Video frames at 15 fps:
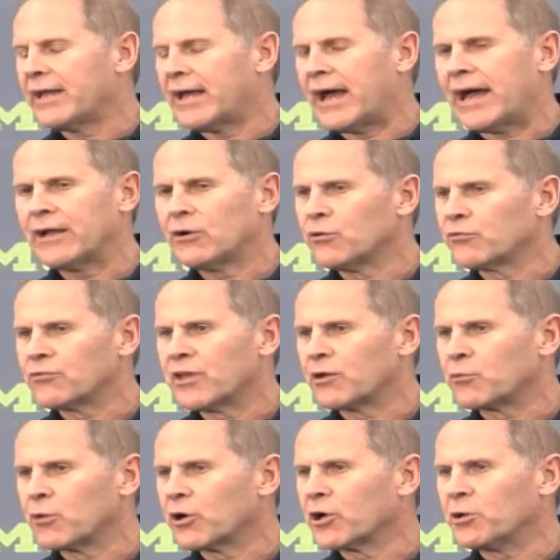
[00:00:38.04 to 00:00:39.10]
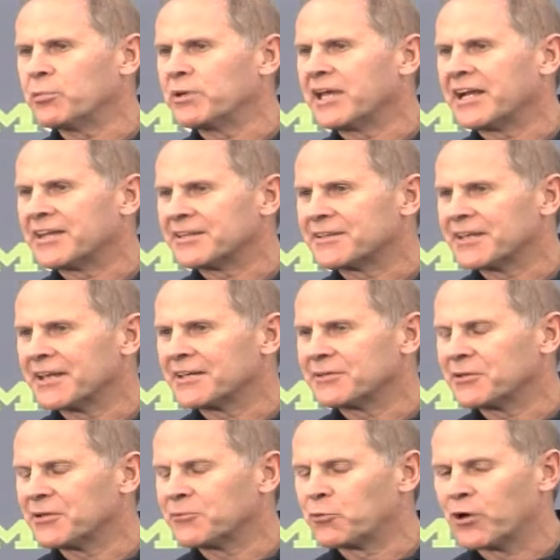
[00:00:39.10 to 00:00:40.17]
I don't think we're going to be
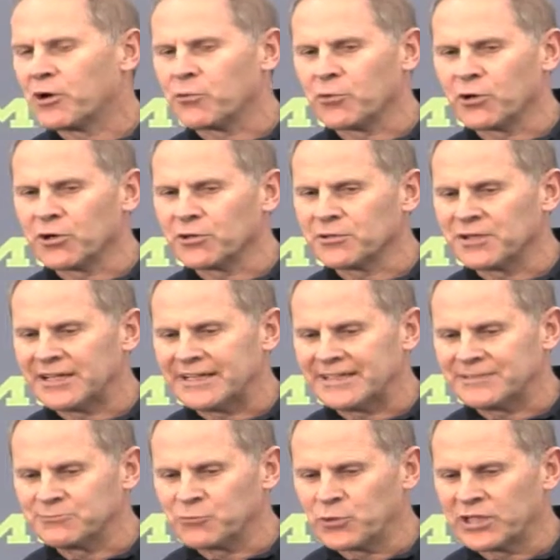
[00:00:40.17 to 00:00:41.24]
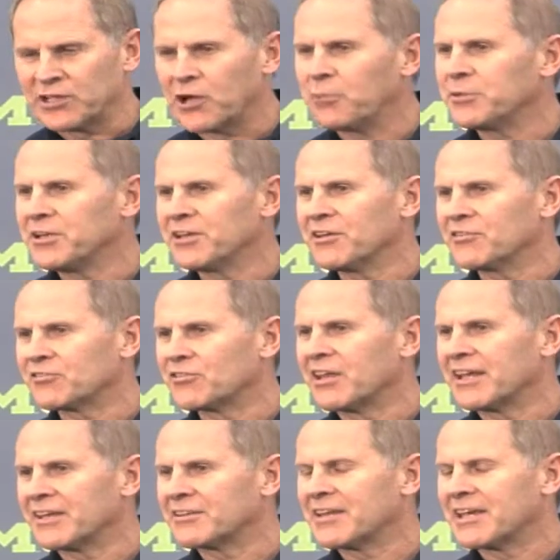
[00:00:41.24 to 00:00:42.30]
anything where we're uh, we come into this
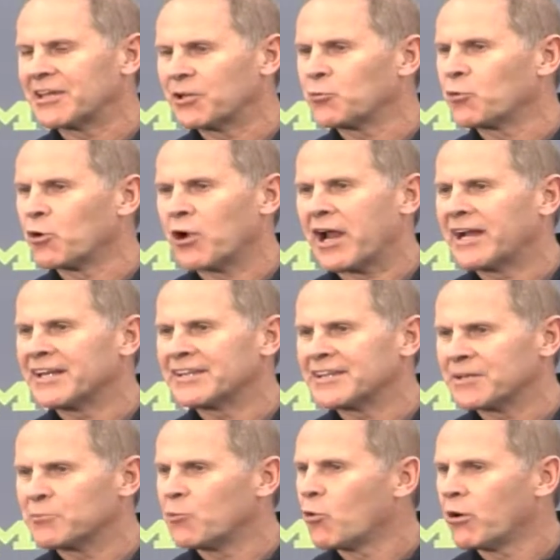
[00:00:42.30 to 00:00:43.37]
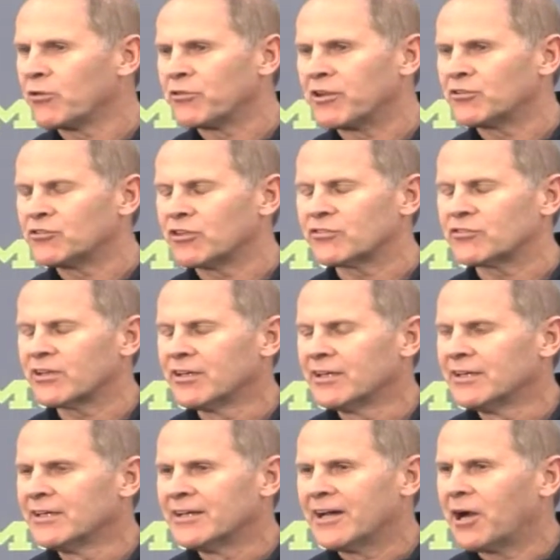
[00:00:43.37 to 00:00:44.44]
thing thinking we're anything more than just
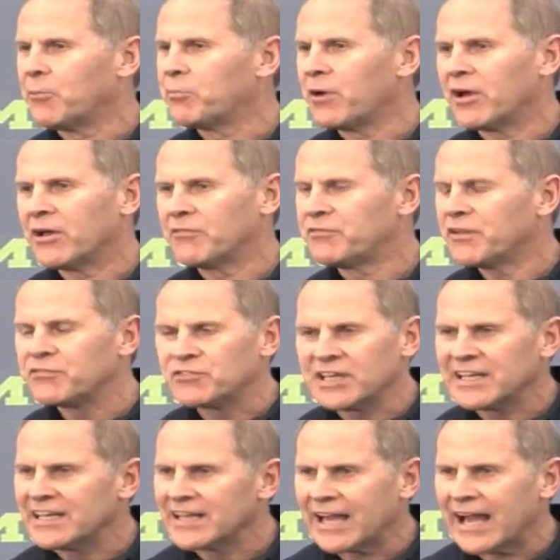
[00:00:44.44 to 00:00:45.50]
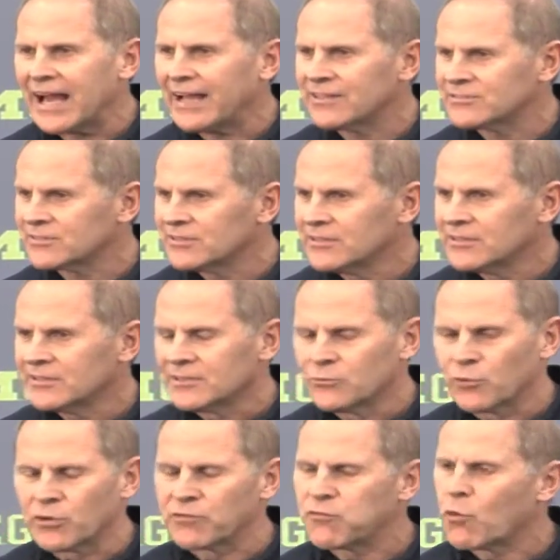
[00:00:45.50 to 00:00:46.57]
15 guys
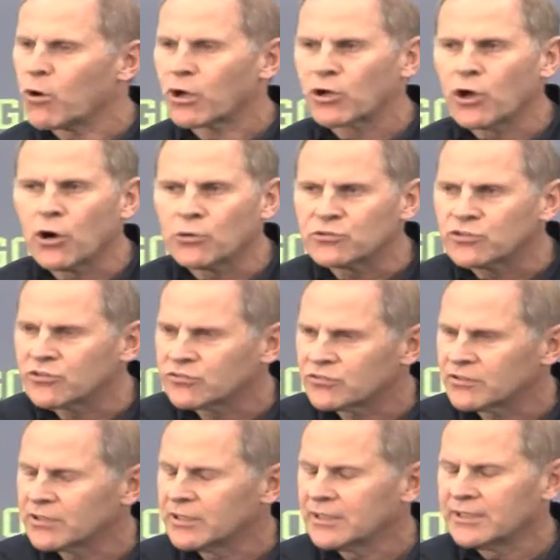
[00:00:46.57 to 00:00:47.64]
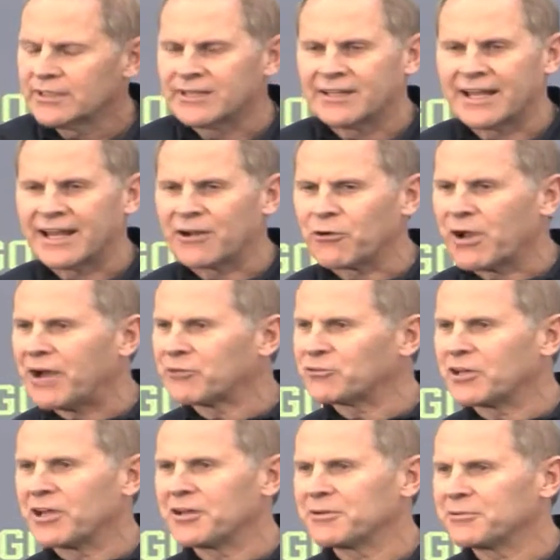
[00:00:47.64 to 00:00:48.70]
with four coaches that are out
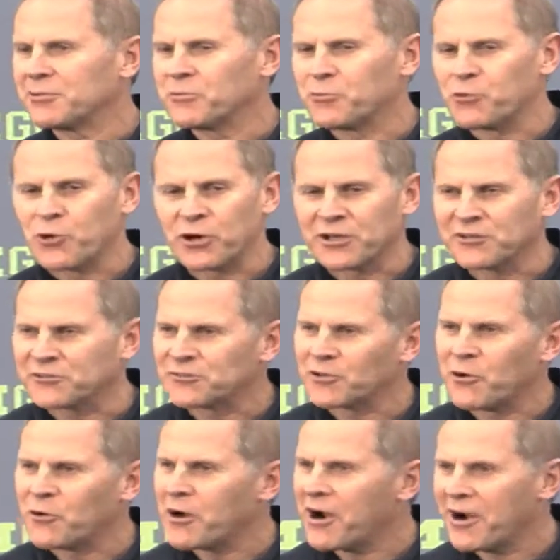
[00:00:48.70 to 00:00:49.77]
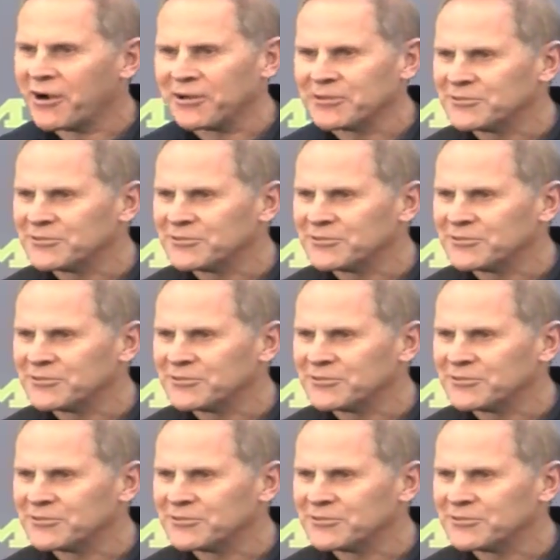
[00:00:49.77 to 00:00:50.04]
there working so hard.